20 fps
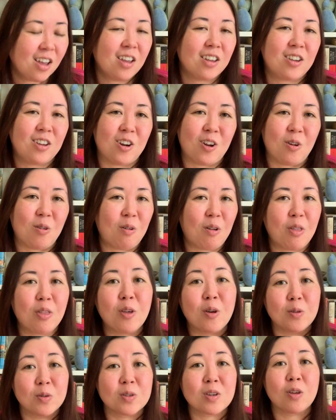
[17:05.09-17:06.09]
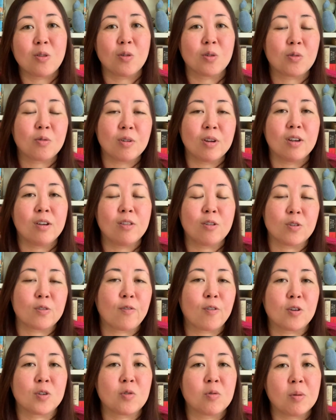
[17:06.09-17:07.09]
you know, those
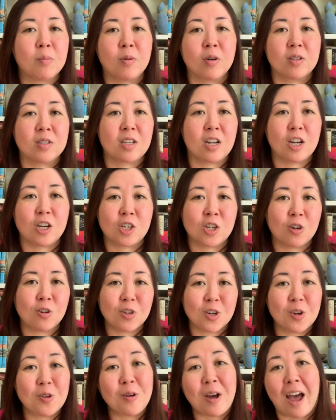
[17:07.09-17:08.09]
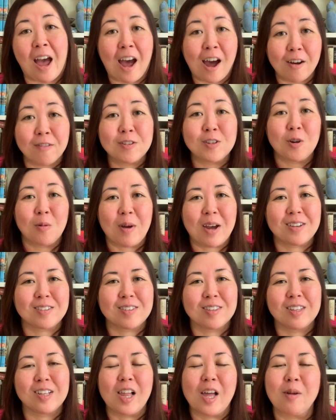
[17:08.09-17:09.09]
first 3 books that I showed you have to go back
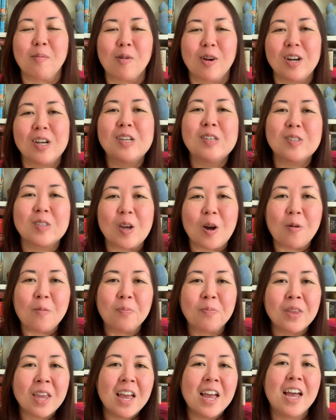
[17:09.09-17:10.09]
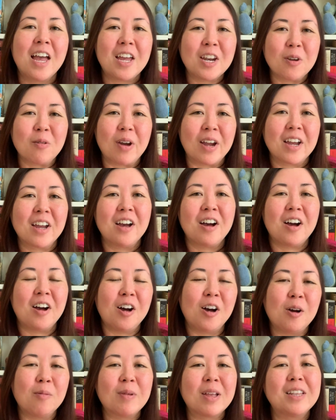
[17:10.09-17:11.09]
to the library. So anyway,
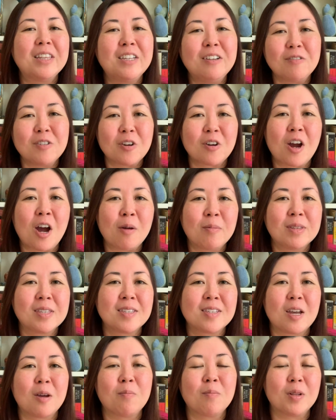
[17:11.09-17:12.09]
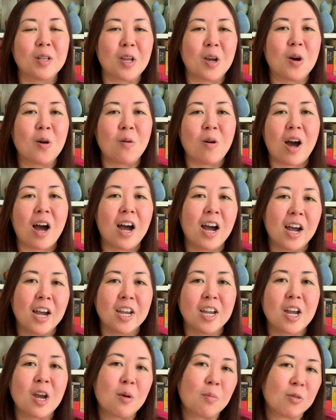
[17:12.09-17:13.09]
leave your comments down below.
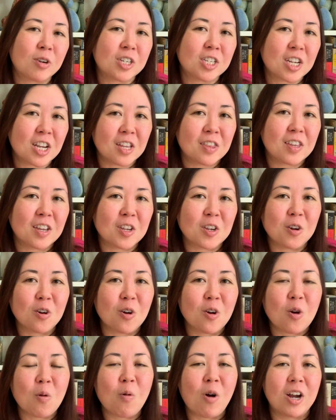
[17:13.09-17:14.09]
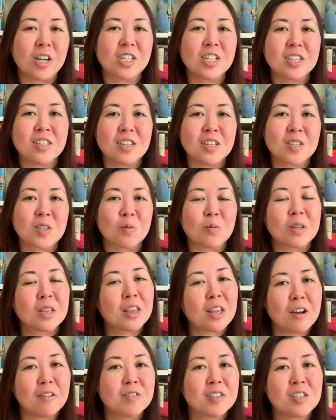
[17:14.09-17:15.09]
I appreciate that you're watching this and would
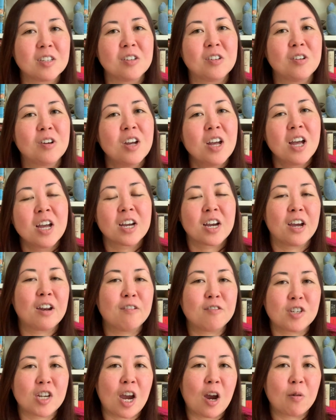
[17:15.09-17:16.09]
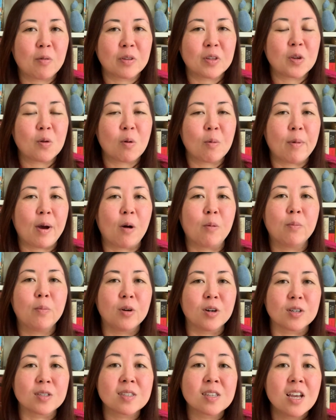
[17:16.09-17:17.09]
love to kind of chat with you about
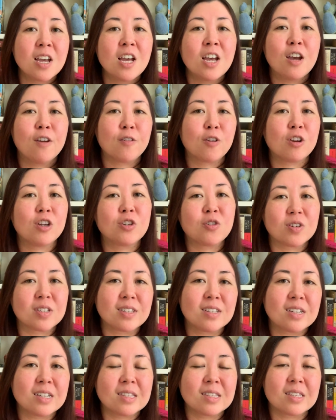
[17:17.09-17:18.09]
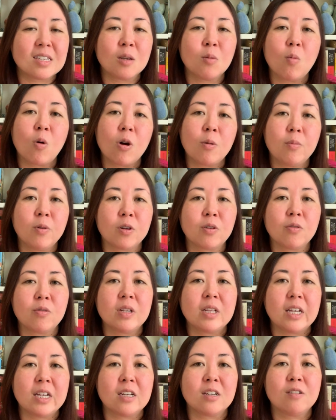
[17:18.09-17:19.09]
books. If you're interested in seeing more book
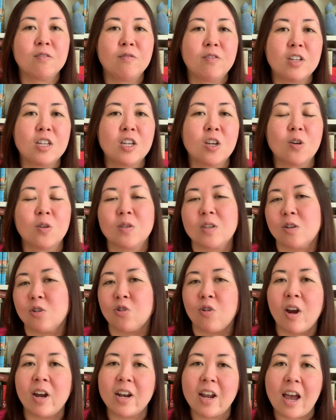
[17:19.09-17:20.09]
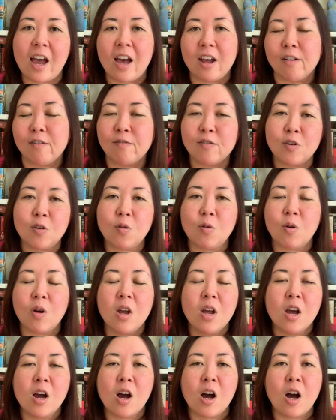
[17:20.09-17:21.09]
related videos, I'll try to add a few
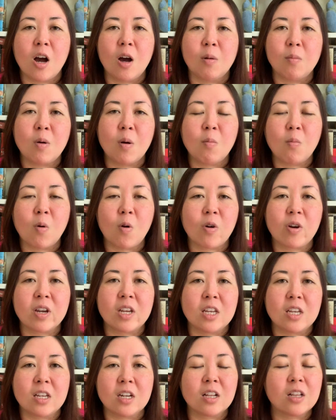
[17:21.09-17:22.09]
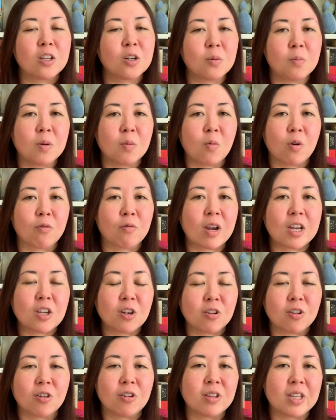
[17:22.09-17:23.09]
more in a little bit more
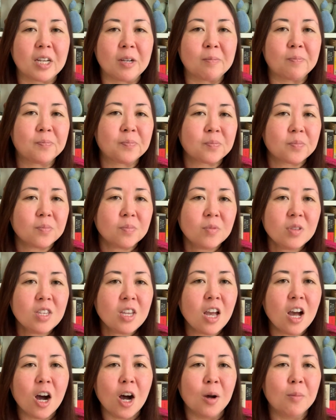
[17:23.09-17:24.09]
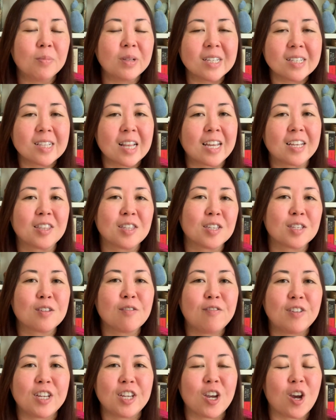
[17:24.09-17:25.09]
regularly. Please like this
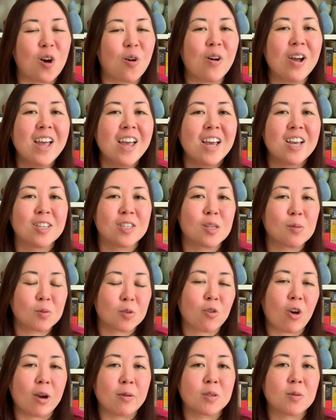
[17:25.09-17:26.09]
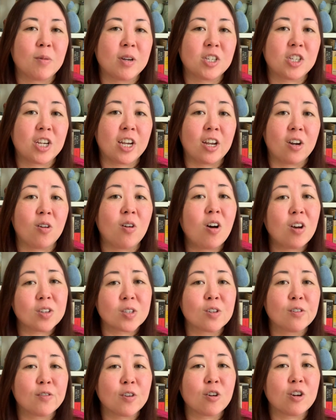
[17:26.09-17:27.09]
video and subscribe to my channel.
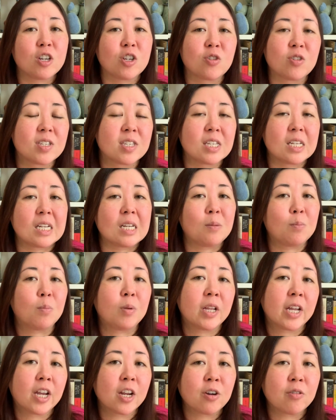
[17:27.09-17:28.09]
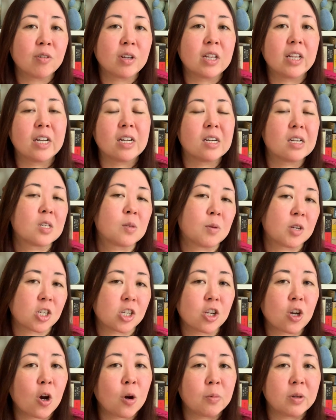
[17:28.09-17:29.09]
Also, if you're interested in planner related,
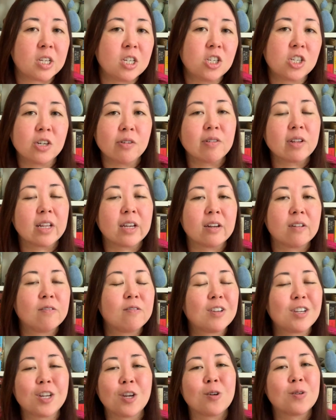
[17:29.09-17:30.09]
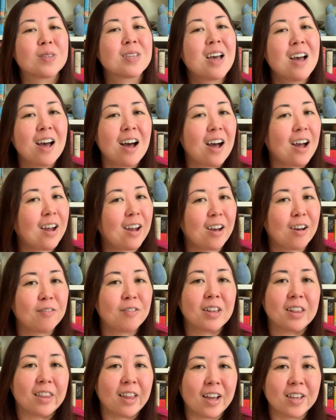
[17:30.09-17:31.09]
especially Hobonichi related videos, I have
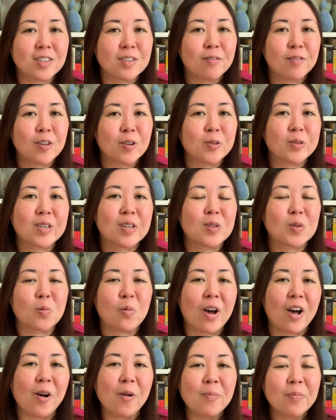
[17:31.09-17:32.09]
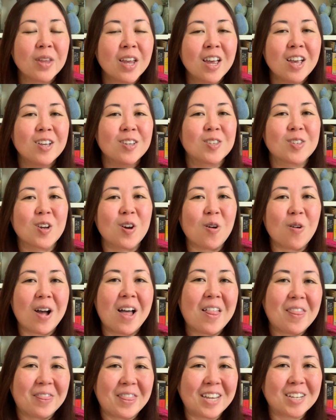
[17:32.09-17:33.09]
lots of those as well. So
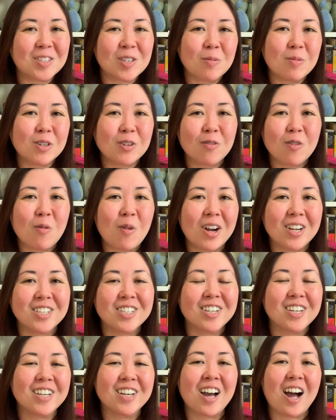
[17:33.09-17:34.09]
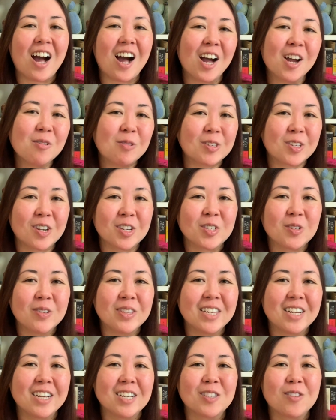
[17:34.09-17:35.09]
thanks so much for watching. I will talk to you in
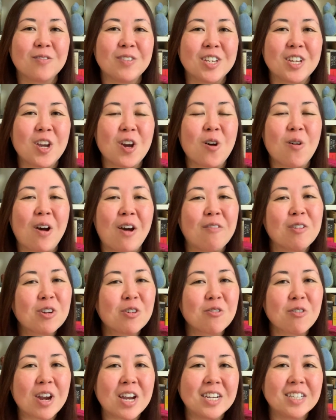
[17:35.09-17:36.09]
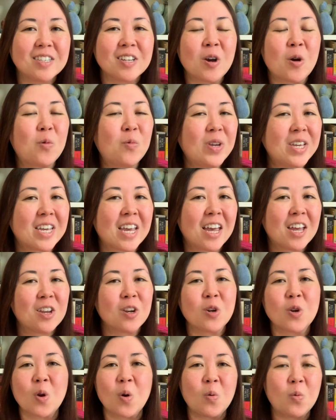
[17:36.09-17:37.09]
the next video. Have a great
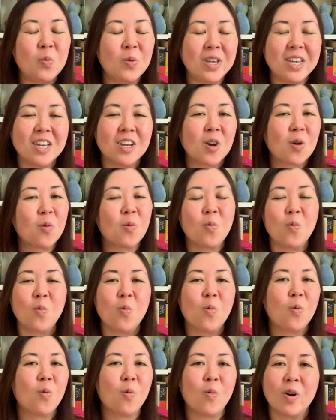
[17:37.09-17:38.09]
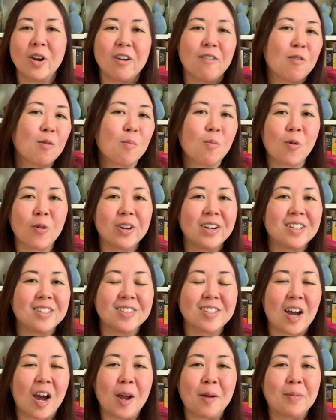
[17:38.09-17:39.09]
weekend, week, whatever point in
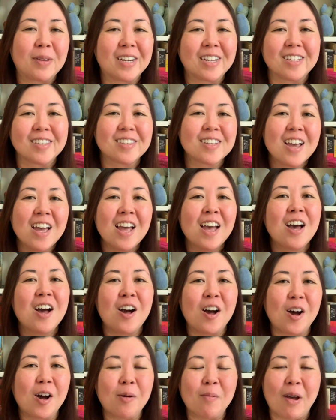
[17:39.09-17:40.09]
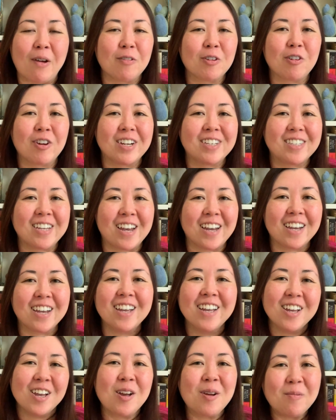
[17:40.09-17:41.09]
time it is. Have a great day.
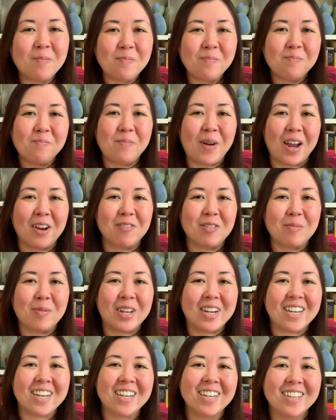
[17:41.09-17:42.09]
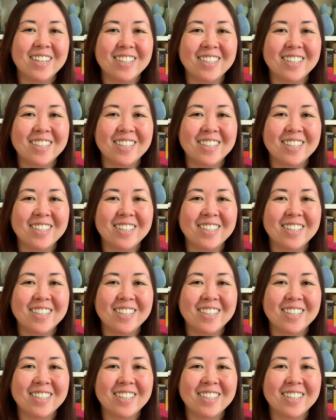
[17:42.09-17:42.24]
Bye everybody.